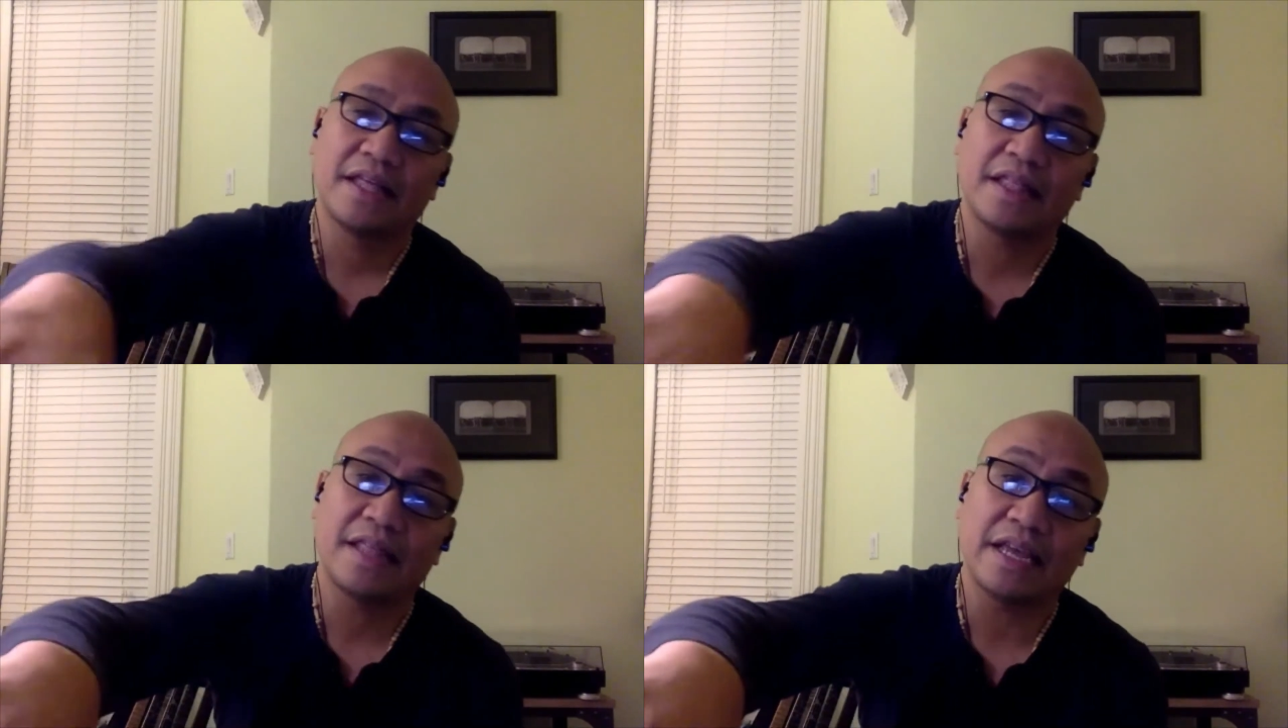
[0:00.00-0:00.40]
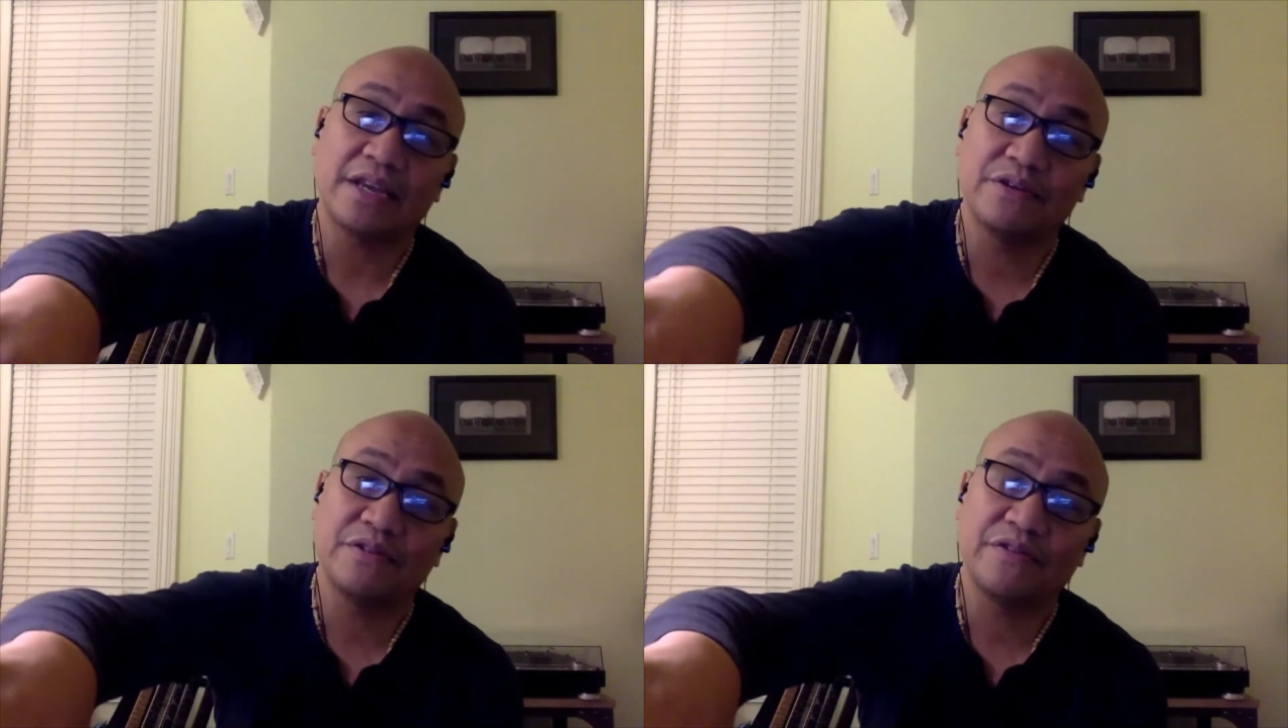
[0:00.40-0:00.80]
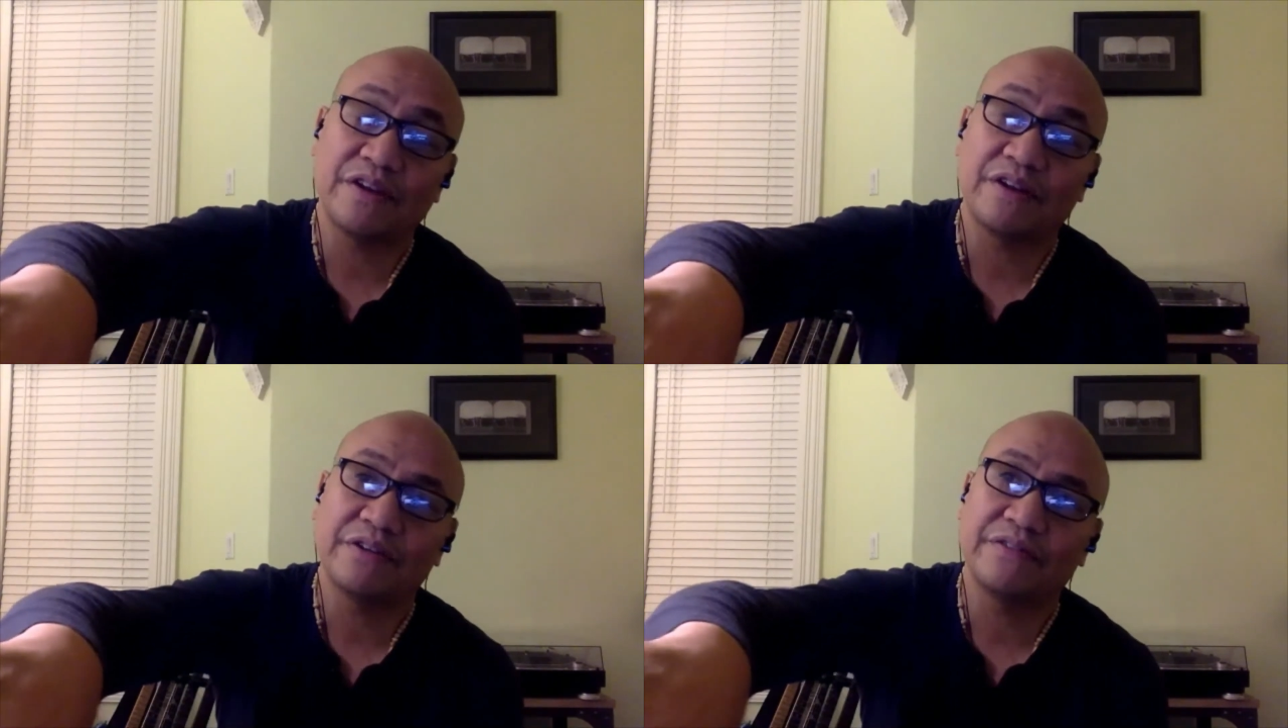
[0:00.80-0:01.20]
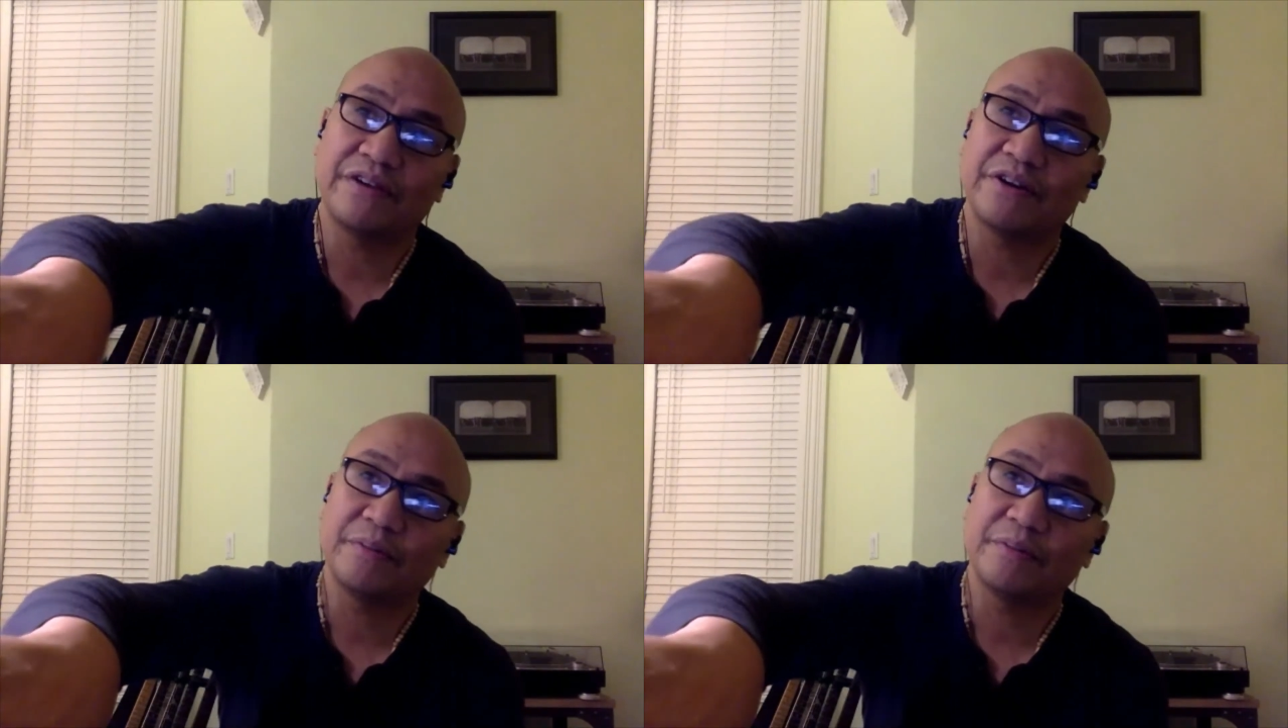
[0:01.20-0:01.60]
Thank you very,
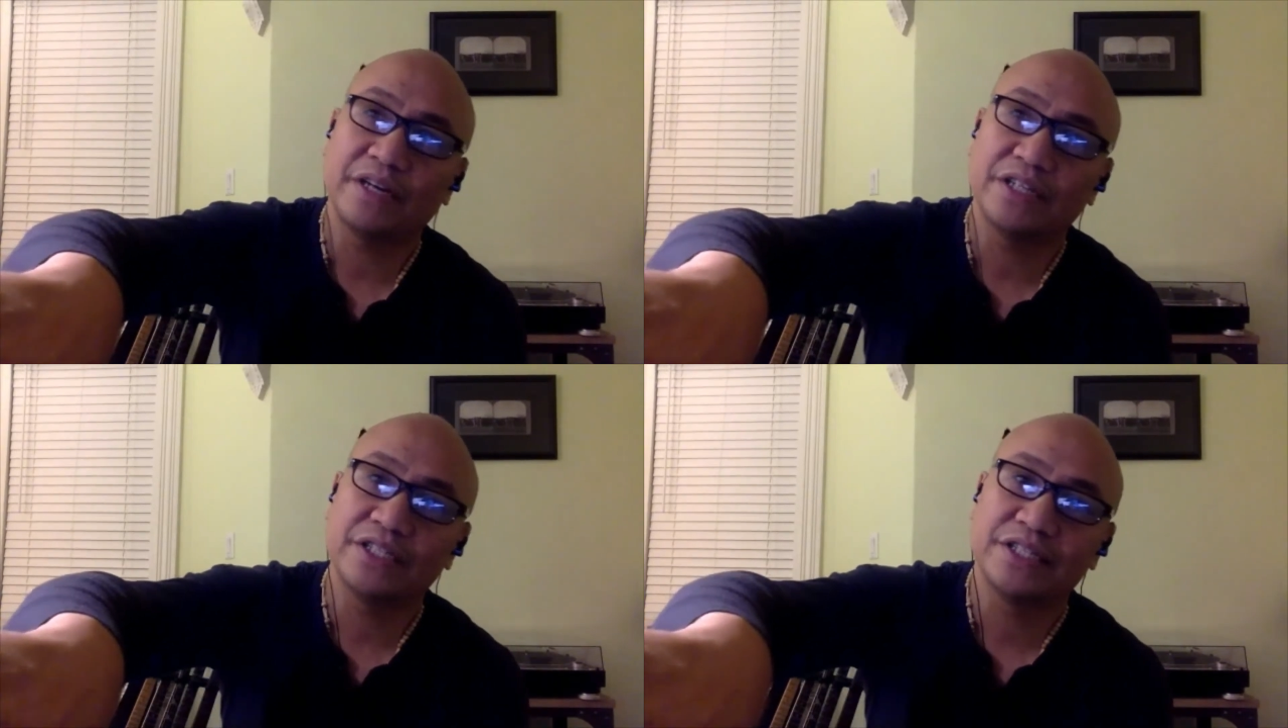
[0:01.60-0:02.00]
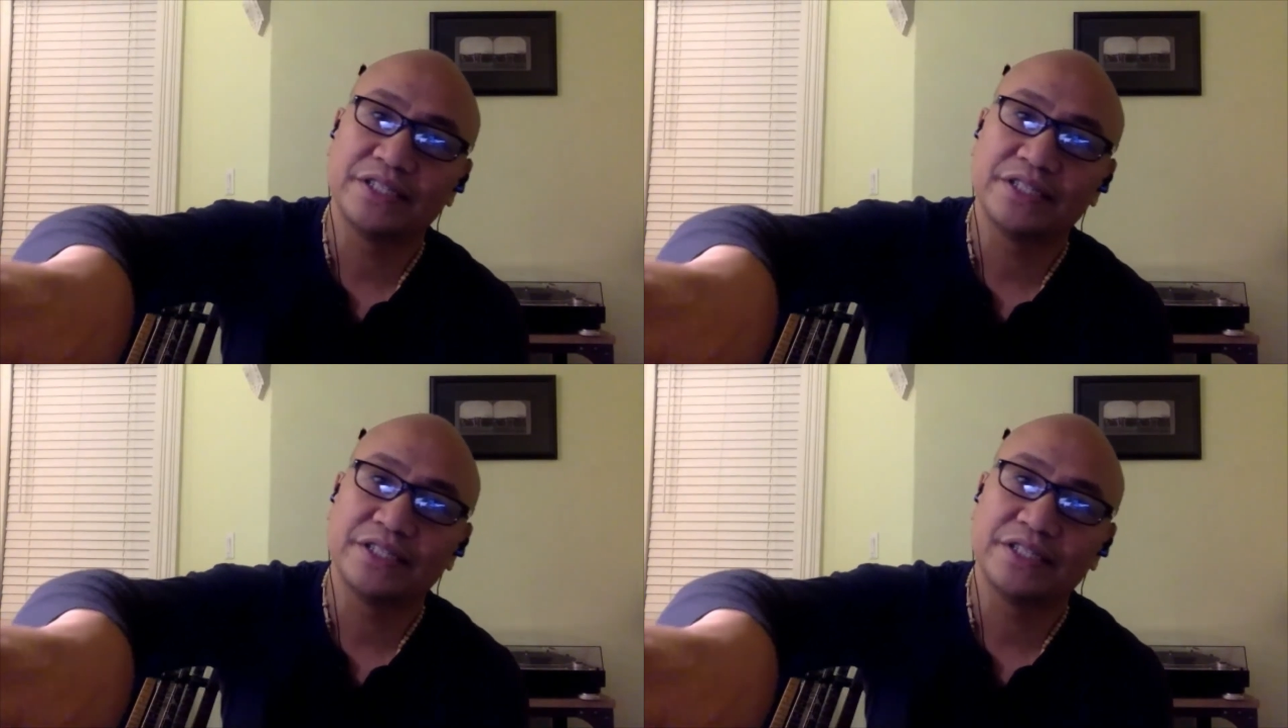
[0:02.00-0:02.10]
very much.